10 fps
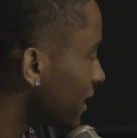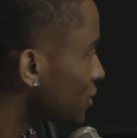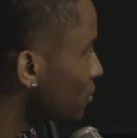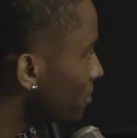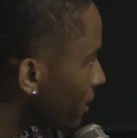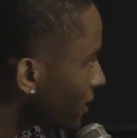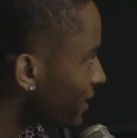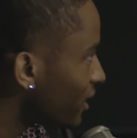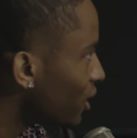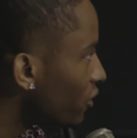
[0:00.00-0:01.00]
seconds
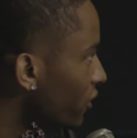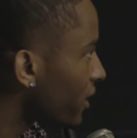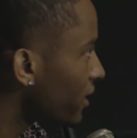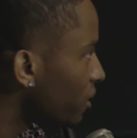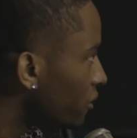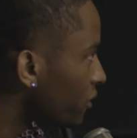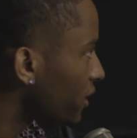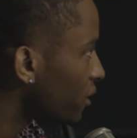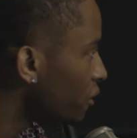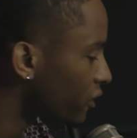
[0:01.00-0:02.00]
repeatedly over and over
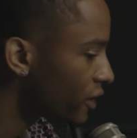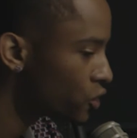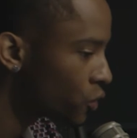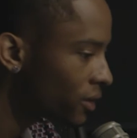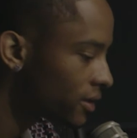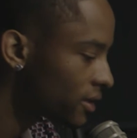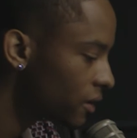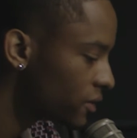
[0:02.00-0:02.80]
and over and drilling stuff.